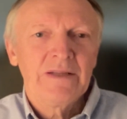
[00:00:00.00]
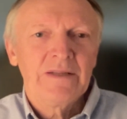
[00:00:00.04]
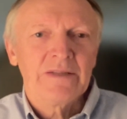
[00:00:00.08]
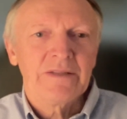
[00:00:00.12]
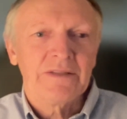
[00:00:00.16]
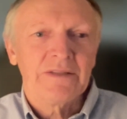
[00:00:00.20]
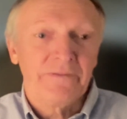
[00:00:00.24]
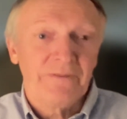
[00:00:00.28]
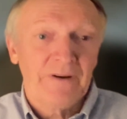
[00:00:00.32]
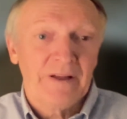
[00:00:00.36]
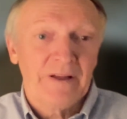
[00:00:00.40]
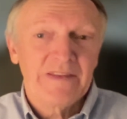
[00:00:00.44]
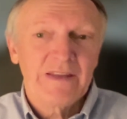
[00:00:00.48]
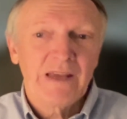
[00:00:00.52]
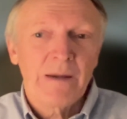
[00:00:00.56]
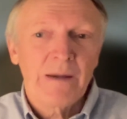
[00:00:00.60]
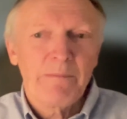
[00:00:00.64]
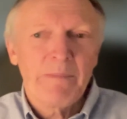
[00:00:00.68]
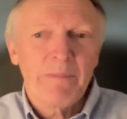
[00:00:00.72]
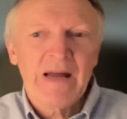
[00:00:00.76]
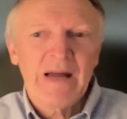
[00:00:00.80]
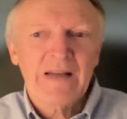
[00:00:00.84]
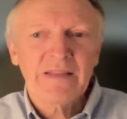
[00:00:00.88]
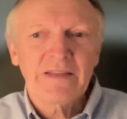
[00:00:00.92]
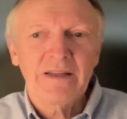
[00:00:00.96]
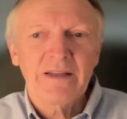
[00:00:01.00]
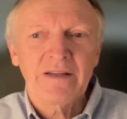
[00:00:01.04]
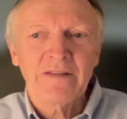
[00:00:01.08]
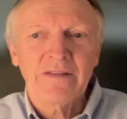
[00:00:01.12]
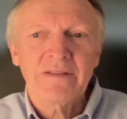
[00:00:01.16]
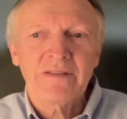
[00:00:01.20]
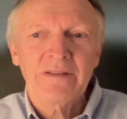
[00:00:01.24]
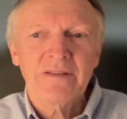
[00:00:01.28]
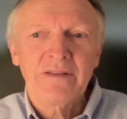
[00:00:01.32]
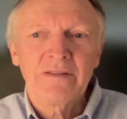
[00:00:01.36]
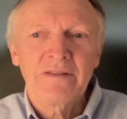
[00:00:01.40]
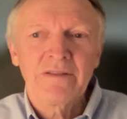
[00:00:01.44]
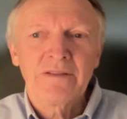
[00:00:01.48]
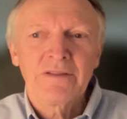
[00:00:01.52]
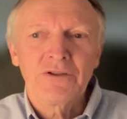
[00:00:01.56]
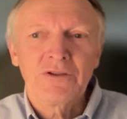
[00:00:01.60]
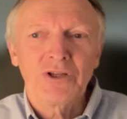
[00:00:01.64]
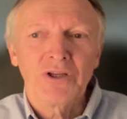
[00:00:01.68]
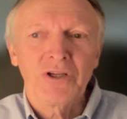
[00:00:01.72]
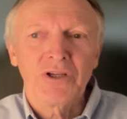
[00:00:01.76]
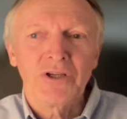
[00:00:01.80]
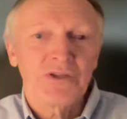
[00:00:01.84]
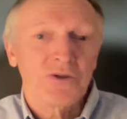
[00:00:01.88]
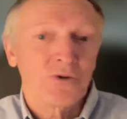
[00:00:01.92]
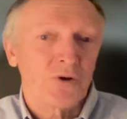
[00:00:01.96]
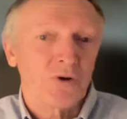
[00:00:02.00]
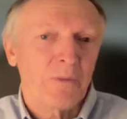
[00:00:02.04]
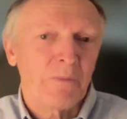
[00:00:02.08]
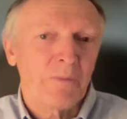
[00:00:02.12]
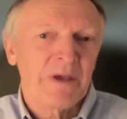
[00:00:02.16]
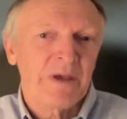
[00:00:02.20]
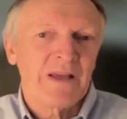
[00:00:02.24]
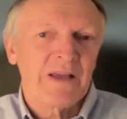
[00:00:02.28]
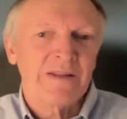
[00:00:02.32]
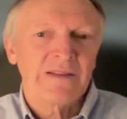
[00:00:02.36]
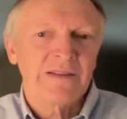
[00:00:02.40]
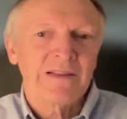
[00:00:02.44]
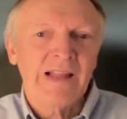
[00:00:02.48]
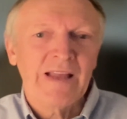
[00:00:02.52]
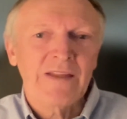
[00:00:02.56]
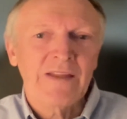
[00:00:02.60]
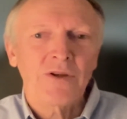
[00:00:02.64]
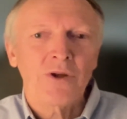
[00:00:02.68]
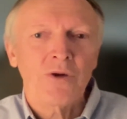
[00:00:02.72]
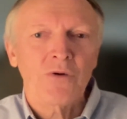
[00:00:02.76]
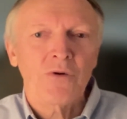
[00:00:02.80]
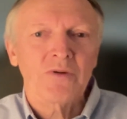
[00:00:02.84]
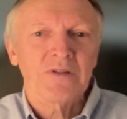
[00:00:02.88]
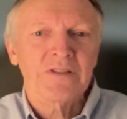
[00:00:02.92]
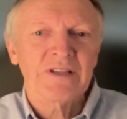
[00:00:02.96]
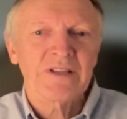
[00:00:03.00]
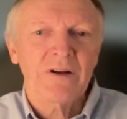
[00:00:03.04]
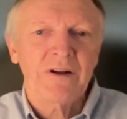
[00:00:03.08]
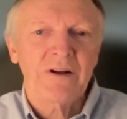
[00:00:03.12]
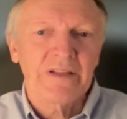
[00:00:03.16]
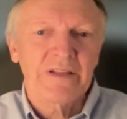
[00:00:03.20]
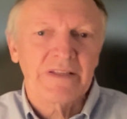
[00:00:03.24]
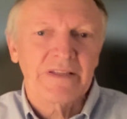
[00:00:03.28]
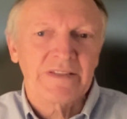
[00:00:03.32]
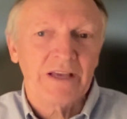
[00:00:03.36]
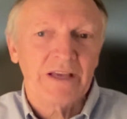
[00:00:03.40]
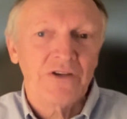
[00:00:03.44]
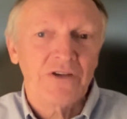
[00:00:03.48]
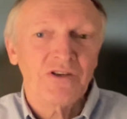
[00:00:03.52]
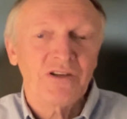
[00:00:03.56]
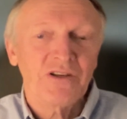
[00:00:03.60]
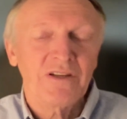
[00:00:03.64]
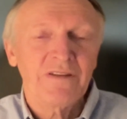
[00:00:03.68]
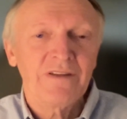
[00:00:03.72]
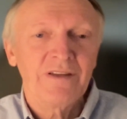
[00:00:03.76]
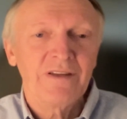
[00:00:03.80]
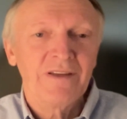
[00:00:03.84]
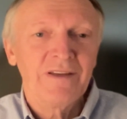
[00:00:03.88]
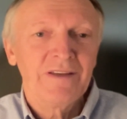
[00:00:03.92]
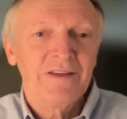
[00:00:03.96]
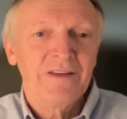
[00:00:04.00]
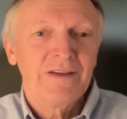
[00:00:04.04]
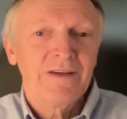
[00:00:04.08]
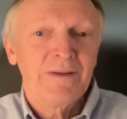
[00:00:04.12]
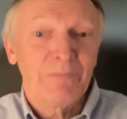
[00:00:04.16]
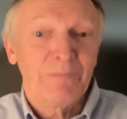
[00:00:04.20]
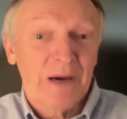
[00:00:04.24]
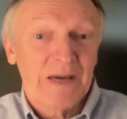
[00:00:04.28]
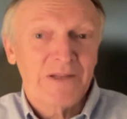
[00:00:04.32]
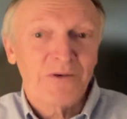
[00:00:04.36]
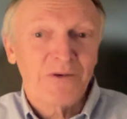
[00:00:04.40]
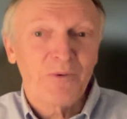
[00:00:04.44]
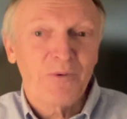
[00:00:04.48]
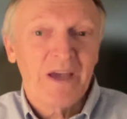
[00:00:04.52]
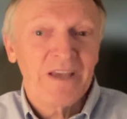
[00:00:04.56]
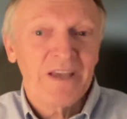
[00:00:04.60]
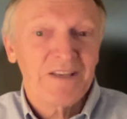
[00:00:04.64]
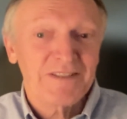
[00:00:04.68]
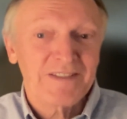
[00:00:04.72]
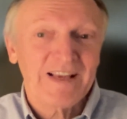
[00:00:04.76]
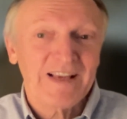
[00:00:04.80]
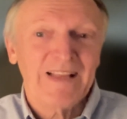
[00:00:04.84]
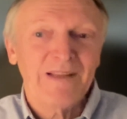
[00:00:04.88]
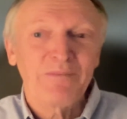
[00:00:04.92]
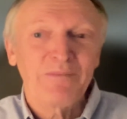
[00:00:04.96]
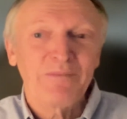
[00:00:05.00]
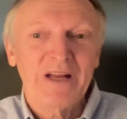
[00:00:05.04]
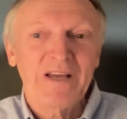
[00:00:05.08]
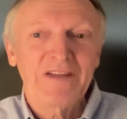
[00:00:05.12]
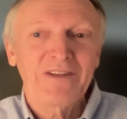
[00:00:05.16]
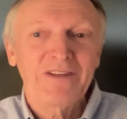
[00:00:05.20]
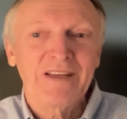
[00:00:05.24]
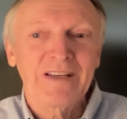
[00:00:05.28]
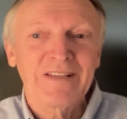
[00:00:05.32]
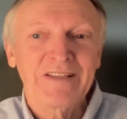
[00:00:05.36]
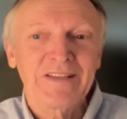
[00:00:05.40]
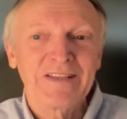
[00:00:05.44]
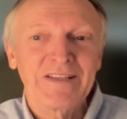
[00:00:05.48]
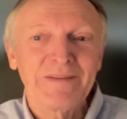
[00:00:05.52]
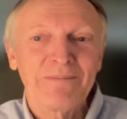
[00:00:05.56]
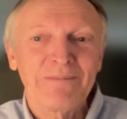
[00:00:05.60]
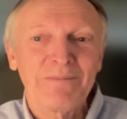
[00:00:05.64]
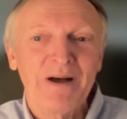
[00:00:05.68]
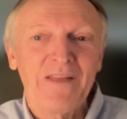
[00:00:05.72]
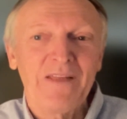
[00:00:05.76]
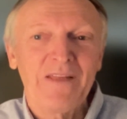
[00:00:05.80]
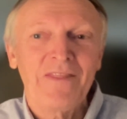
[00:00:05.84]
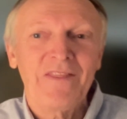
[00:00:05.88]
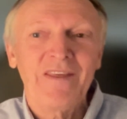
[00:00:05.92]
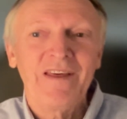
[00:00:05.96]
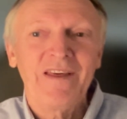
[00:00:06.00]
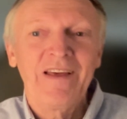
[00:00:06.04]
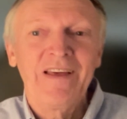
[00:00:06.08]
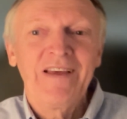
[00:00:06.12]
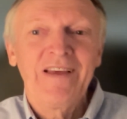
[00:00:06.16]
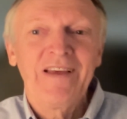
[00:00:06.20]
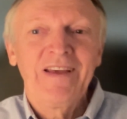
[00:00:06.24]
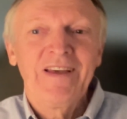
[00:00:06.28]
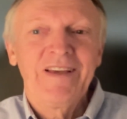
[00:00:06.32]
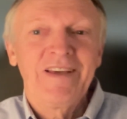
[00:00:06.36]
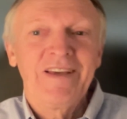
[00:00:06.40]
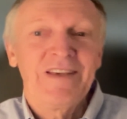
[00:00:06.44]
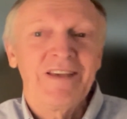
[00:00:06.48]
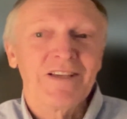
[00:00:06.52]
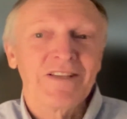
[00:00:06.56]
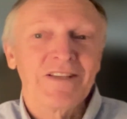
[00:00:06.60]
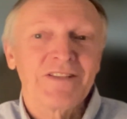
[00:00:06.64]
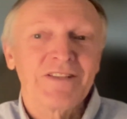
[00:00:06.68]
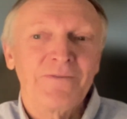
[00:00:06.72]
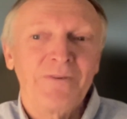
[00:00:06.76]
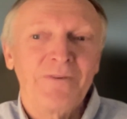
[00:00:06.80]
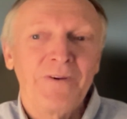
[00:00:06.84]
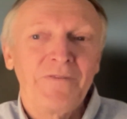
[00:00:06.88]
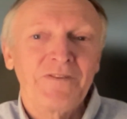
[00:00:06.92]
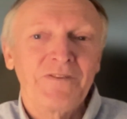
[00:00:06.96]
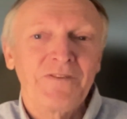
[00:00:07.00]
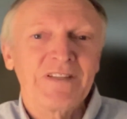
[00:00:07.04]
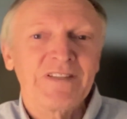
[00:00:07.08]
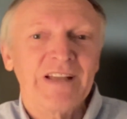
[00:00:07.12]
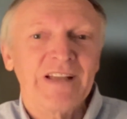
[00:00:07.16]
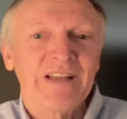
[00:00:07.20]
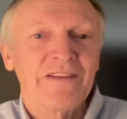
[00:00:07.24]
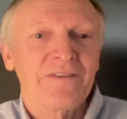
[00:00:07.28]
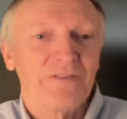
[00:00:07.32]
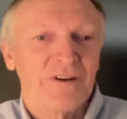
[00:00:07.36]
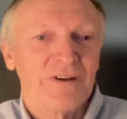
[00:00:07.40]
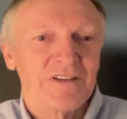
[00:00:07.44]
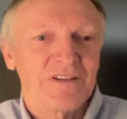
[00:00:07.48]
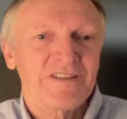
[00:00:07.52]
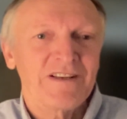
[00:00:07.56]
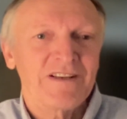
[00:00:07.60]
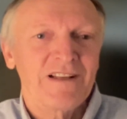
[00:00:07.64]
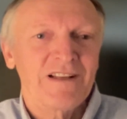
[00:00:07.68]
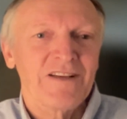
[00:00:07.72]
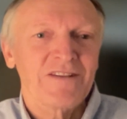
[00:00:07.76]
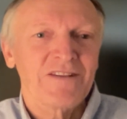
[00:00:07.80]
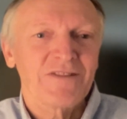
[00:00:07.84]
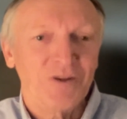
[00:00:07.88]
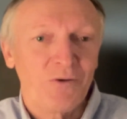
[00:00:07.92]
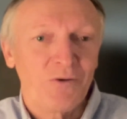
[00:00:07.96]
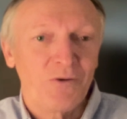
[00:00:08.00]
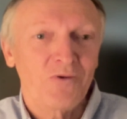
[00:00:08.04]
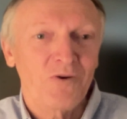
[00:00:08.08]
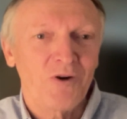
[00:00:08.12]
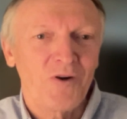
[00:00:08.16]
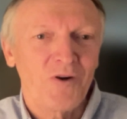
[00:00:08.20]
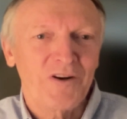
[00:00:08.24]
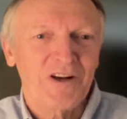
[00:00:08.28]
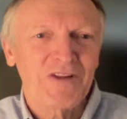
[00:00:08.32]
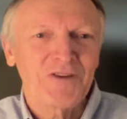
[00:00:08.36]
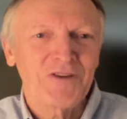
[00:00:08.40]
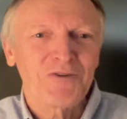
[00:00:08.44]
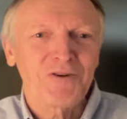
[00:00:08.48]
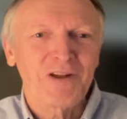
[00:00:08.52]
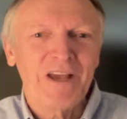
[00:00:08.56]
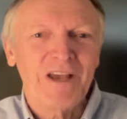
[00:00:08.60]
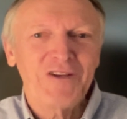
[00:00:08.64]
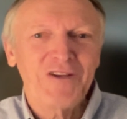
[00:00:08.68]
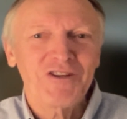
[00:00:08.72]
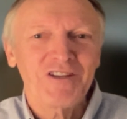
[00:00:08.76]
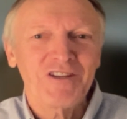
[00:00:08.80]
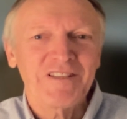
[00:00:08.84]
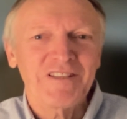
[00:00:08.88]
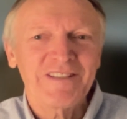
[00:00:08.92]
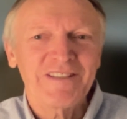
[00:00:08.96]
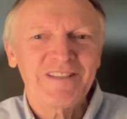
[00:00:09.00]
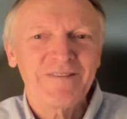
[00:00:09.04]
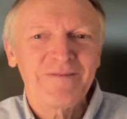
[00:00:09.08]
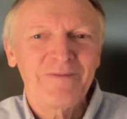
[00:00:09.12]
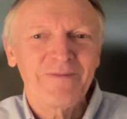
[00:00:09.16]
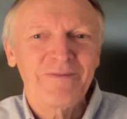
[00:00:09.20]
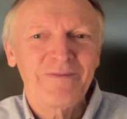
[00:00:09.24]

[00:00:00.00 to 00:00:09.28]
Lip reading: The funding partners, the European Landowners Organization, by the way, celebrating this month its 50th anniversary, so congratulations,